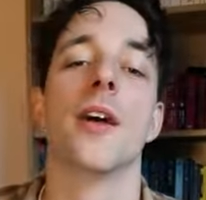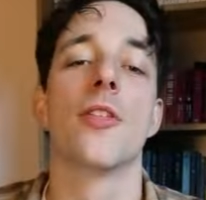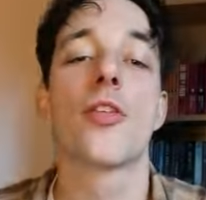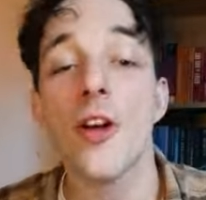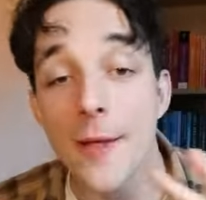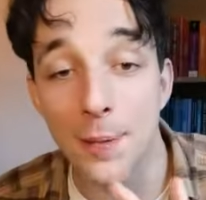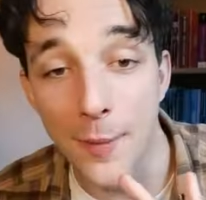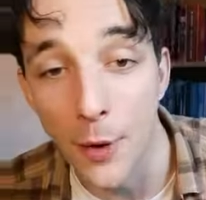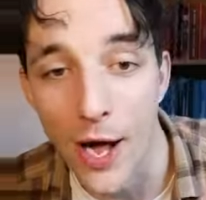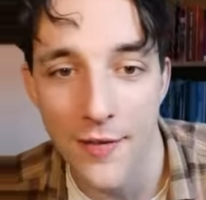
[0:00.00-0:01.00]
3
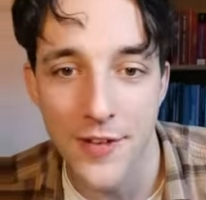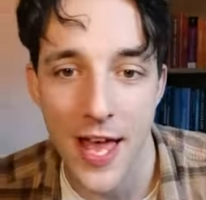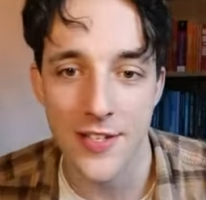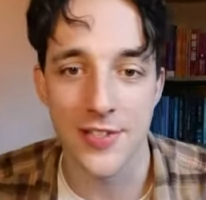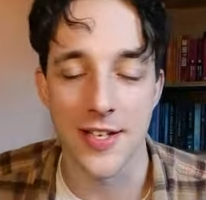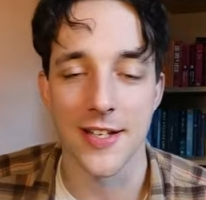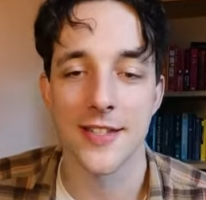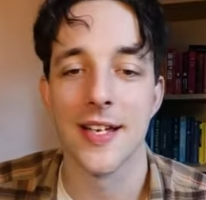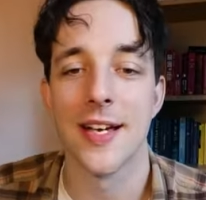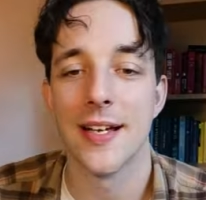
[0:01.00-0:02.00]
people have guessed it.
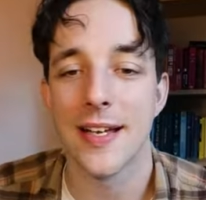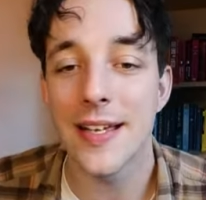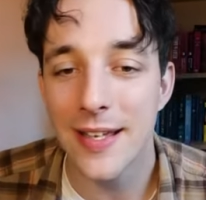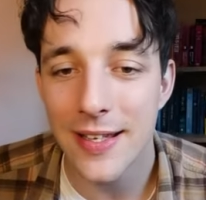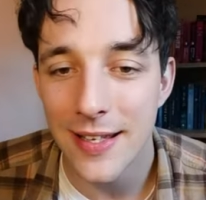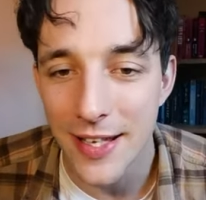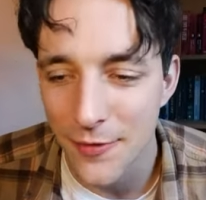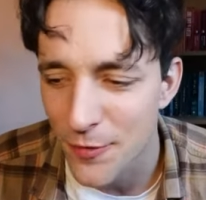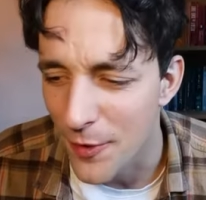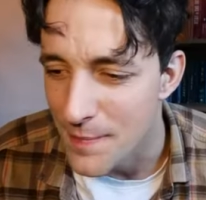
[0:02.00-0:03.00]

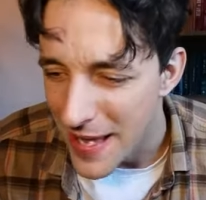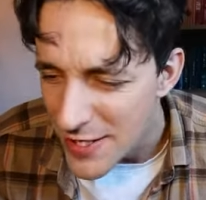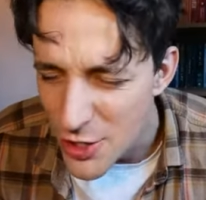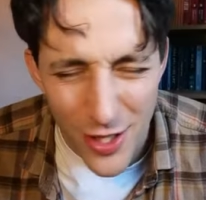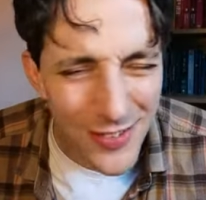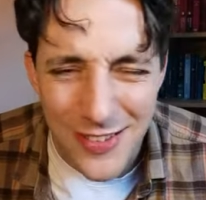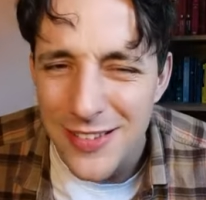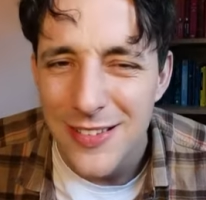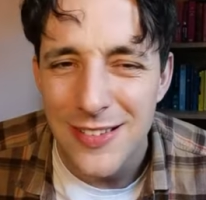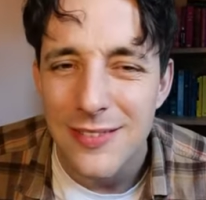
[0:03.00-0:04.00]
Information?
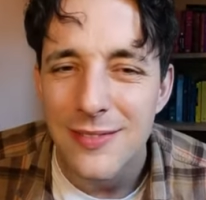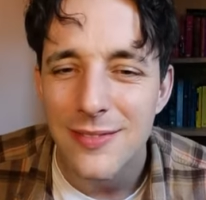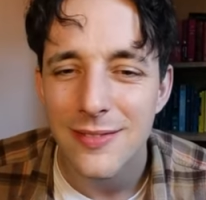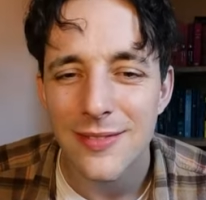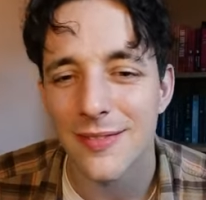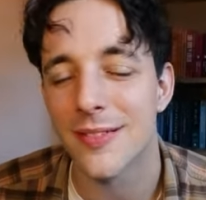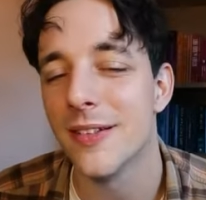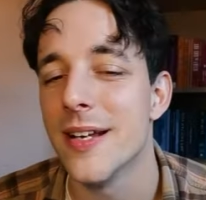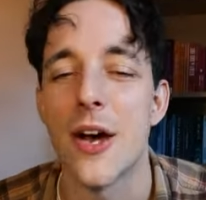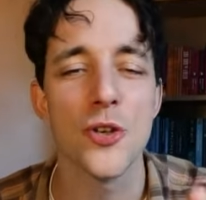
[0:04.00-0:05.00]

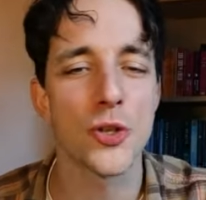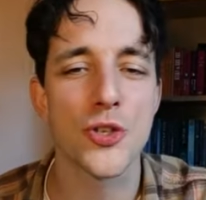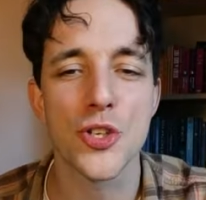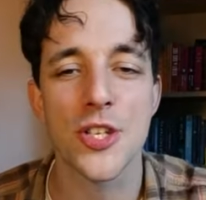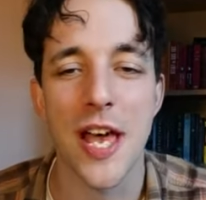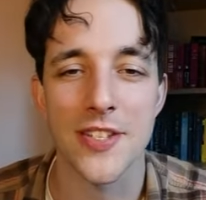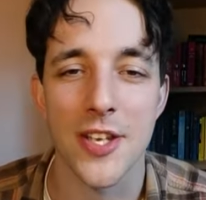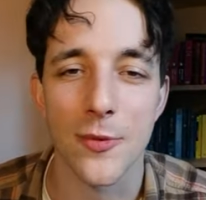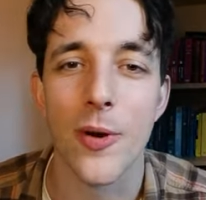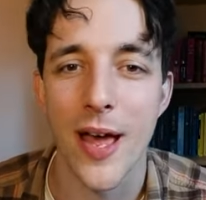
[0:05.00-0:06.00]
Now you're just
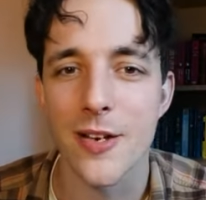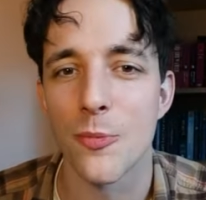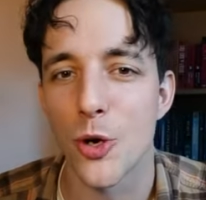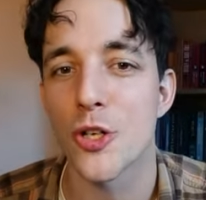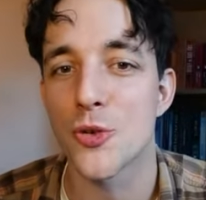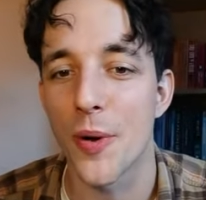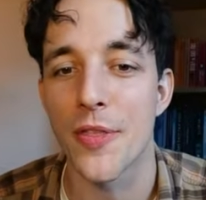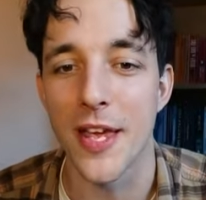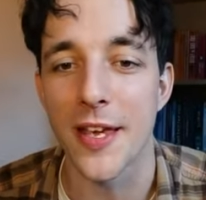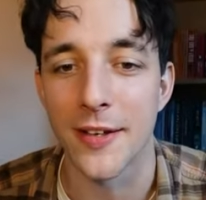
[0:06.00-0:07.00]
guessing random words
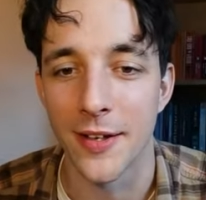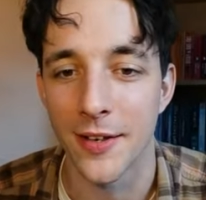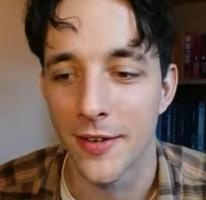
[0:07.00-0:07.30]
within.